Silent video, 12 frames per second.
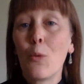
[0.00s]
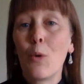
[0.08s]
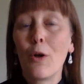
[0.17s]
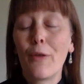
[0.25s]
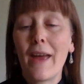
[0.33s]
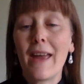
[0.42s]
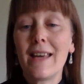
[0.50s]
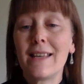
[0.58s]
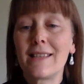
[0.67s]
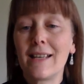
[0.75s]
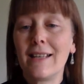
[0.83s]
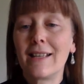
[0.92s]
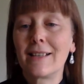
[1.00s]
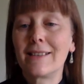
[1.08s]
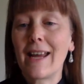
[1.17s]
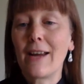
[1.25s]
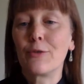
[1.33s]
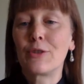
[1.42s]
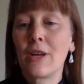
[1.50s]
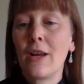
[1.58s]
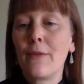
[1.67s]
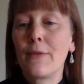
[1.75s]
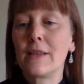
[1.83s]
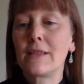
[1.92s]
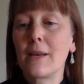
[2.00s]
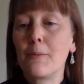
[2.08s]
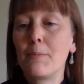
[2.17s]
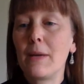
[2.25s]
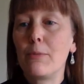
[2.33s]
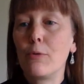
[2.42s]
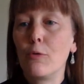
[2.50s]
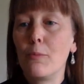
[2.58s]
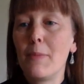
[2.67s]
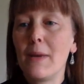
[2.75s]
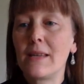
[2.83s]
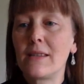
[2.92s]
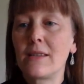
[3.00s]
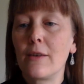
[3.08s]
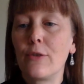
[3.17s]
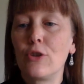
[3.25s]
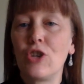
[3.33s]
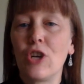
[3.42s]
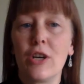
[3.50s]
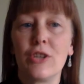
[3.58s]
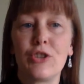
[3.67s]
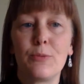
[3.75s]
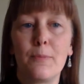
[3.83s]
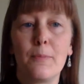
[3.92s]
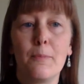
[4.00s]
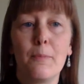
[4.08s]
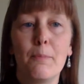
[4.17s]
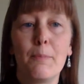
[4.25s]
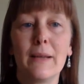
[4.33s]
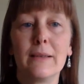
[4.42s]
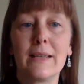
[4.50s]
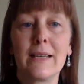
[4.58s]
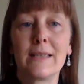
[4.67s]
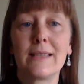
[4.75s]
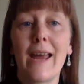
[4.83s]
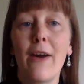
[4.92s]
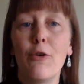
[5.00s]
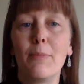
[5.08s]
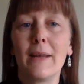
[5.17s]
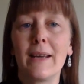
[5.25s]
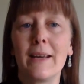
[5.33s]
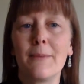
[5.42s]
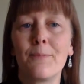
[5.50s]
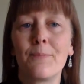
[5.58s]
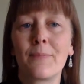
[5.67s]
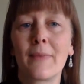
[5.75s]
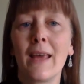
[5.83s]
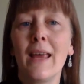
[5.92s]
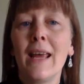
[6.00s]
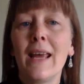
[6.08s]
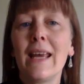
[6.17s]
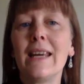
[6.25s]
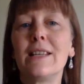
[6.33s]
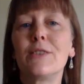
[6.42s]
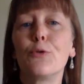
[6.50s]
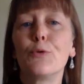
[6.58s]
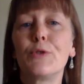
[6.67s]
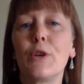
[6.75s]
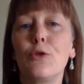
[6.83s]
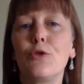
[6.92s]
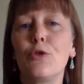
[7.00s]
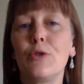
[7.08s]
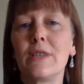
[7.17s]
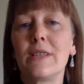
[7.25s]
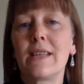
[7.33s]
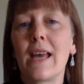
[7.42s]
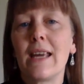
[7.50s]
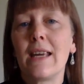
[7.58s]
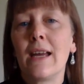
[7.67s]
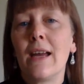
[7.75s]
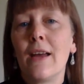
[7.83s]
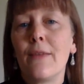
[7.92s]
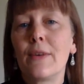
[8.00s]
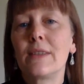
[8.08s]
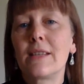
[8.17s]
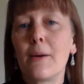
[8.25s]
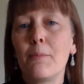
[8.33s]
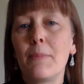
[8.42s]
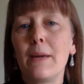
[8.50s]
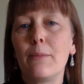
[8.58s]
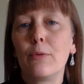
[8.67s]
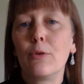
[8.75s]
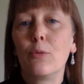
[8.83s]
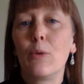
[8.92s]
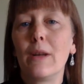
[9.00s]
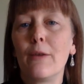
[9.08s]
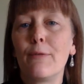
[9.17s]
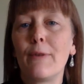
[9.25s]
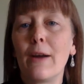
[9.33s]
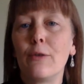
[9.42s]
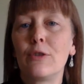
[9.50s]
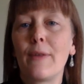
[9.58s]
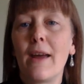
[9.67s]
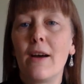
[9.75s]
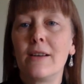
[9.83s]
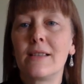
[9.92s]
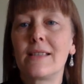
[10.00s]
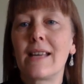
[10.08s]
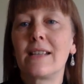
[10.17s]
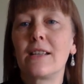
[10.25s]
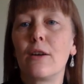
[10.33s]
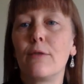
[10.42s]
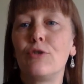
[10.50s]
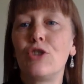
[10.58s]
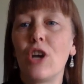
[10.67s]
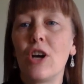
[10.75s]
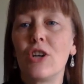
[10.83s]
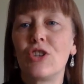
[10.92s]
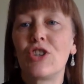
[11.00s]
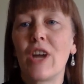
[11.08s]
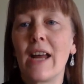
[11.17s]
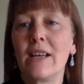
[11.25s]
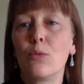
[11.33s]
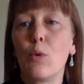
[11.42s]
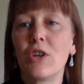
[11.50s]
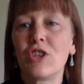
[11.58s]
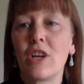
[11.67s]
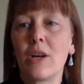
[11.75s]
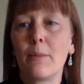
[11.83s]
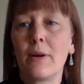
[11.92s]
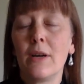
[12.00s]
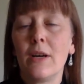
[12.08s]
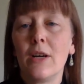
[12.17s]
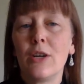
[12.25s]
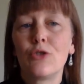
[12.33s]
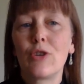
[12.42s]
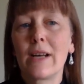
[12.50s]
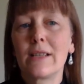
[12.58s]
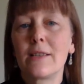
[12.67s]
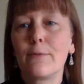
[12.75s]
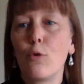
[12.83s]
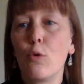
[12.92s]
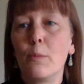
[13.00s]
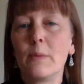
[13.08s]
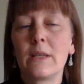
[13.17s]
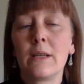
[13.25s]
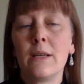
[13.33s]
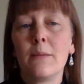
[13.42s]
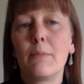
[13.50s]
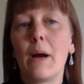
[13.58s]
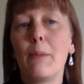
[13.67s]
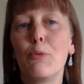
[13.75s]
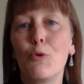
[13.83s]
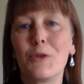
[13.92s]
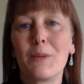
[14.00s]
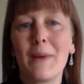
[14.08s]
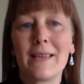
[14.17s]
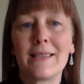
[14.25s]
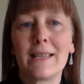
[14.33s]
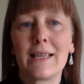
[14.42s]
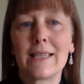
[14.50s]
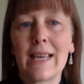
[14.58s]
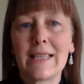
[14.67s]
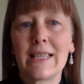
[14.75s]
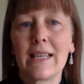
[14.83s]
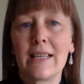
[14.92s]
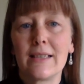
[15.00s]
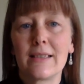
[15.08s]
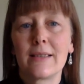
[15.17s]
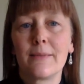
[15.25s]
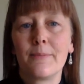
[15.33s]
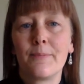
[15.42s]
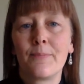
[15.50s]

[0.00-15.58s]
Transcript: While there is little doubt that some people miss the church buildings terribly, it is also true to say that some people will have found their understanding of church and worship transformed by more domestic settings.